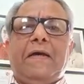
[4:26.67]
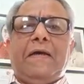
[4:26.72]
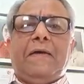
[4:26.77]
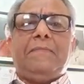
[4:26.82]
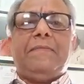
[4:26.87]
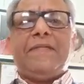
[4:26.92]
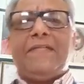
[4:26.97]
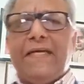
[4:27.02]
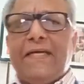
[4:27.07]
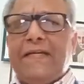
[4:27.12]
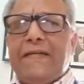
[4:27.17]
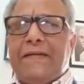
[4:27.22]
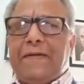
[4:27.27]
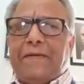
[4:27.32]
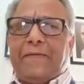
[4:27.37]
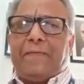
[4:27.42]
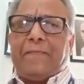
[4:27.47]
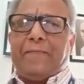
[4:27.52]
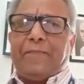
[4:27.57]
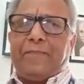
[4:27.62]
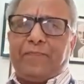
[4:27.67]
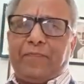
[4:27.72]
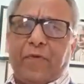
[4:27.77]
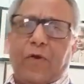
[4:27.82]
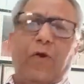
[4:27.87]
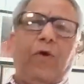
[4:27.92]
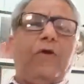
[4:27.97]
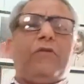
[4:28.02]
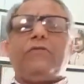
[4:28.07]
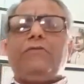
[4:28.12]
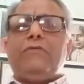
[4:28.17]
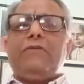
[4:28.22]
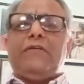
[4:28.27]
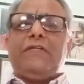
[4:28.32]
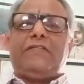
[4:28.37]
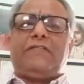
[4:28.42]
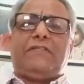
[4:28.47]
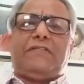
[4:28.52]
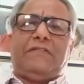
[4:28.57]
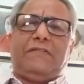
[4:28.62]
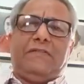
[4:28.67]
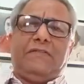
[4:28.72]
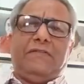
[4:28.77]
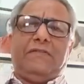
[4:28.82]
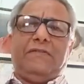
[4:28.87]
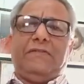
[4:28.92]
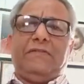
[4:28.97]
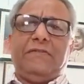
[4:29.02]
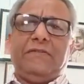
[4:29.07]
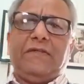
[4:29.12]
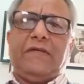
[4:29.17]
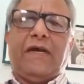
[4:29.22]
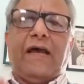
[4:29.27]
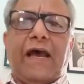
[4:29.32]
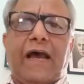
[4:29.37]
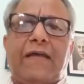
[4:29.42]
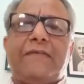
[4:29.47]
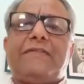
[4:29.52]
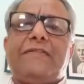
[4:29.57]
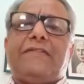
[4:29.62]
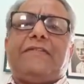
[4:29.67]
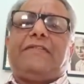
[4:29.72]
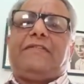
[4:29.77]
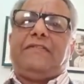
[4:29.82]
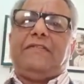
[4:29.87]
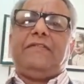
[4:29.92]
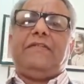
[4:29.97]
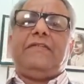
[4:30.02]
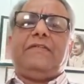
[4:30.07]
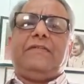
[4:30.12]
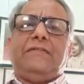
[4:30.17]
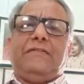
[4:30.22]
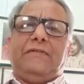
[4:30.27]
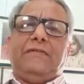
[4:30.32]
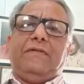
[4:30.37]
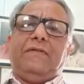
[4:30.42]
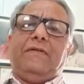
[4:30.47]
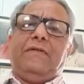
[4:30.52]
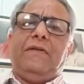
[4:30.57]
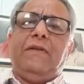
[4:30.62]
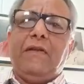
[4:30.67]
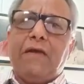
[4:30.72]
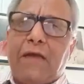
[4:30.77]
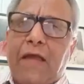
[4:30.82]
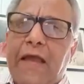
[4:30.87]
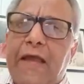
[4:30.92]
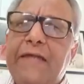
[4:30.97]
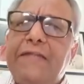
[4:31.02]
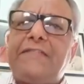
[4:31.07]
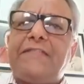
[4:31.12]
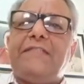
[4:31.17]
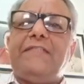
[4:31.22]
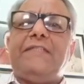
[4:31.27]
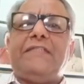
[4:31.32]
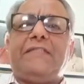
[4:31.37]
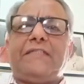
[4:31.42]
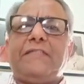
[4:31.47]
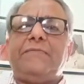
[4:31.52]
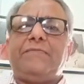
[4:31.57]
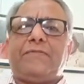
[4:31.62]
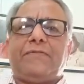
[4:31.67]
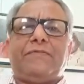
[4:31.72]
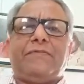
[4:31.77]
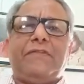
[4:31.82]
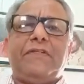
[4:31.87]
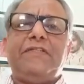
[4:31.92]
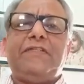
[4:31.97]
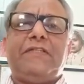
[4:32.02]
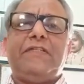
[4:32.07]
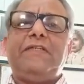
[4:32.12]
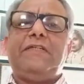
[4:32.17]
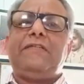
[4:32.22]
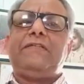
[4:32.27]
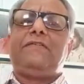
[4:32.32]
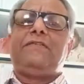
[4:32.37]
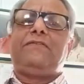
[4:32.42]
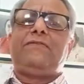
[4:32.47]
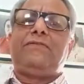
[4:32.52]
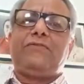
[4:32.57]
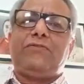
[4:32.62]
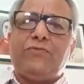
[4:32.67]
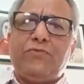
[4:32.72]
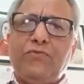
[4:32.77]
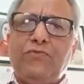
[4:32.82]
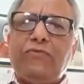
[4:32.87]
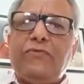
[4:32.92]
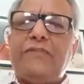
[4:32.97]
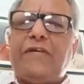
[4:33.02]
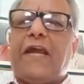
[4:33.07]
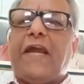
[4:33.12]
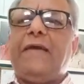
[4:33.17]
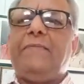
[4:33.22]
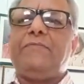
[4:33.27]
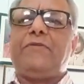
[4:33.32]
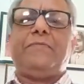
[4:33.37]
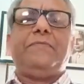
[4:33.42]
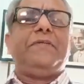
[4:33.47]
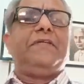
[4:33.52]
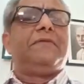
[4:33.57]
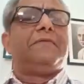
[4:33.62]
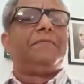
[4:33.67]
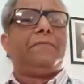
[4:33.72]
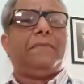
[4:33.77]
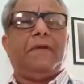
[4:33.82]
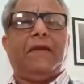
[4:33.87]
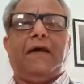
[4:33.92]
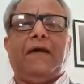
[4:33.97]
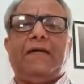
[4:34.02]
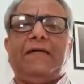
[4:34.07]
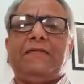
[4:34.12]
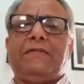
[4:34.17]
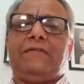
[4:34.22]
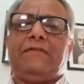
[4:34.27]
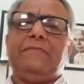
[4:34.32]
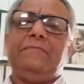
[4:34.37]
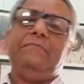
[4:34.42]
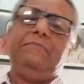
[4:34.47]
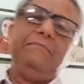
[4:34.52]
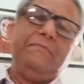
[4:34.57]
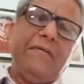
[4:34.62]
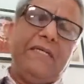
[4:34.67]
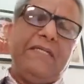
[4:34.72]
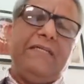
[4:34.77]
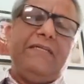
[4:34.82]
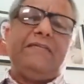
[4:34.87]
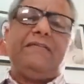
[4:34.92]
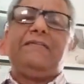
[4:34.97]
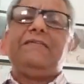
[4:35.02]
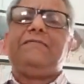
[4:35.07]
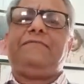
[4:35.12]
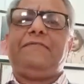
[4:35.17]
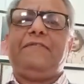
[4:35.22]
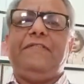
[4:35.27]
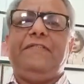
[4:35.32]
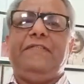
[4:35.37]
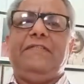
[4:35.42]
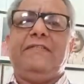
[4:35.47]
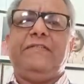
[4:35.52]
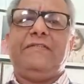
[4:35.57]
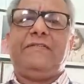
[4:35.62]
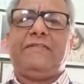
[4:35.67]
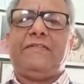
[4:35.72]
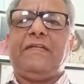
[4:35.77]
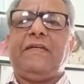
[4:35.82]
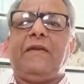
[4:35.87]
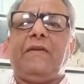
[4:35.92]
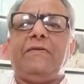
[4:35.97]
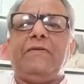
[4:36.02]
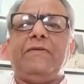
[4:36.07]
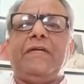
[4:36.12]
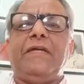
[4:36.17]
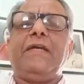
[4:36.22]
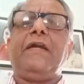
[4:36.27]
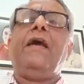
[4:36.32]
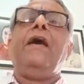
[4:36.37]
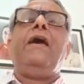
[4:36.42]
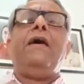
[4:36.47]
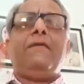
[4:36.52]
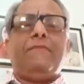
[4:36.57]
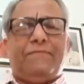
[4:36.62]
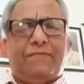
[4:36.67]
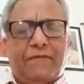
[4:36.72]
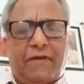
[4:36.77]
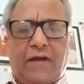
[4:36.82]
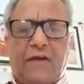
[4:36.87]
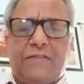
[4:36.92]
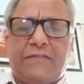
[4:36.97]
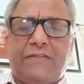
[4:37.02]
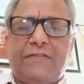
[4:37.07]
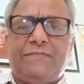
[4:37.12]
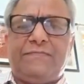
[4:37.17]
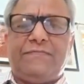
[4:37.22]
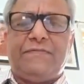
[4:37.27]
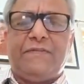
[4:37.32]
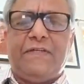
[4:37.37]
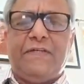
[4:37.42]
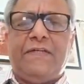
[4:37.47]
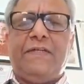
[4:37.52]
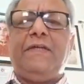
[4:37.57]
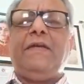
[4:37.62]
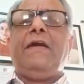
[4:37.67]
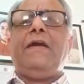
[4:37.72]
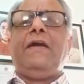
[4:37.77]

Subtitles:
But then, although it has its location in terms of origin, it soon came to be applied to many other fields, including philosophy,